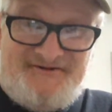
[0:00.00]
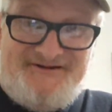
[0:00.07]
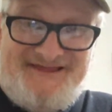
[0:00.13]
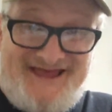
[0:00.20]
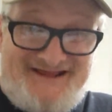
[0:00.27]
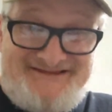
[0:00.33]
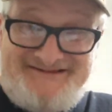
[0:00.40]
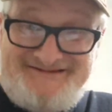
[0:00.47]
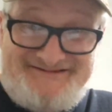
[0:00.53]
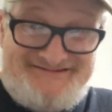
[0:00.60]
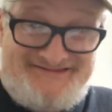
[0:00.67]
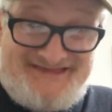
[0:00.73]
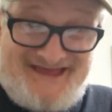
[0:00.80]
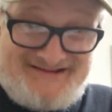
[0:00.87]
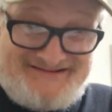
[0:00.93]
Well, that's
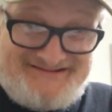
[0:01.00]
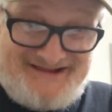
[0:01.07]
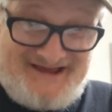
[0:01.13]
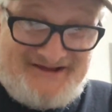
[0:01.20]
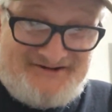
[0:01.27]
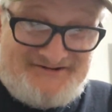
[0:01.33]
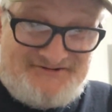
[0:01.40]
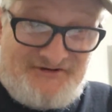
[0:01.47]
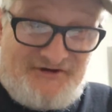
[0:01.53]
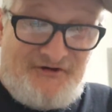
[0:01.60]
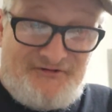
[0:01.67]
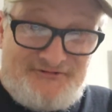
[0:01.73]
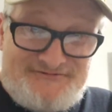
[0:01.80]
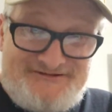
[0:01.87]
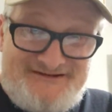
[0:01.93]
not
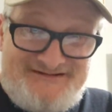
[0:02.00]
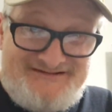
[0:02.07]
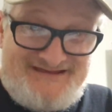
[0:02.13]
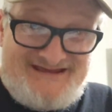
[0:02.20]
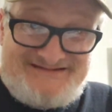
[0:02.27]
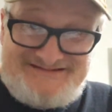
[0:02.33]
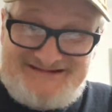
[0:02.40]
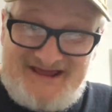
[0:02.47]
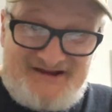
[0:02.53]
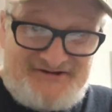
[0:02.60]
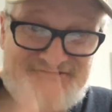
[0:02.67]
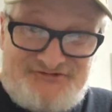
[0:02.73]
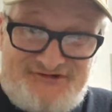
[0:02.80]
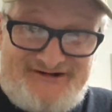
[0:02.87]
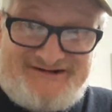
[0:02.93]
all. That's not a
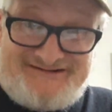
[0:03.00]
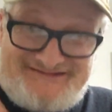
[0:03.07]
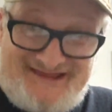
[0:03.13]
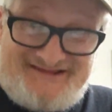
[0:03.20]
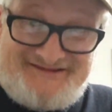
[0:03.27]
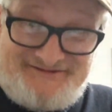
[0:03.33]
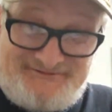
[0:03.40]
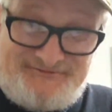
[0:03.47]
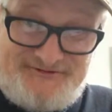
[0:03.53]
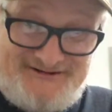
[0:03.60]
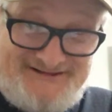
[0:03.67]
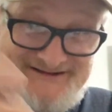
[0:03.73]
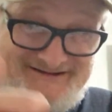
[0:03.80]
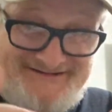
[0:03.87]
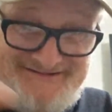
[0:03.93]
trick. That's
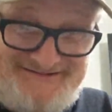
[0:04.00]
really.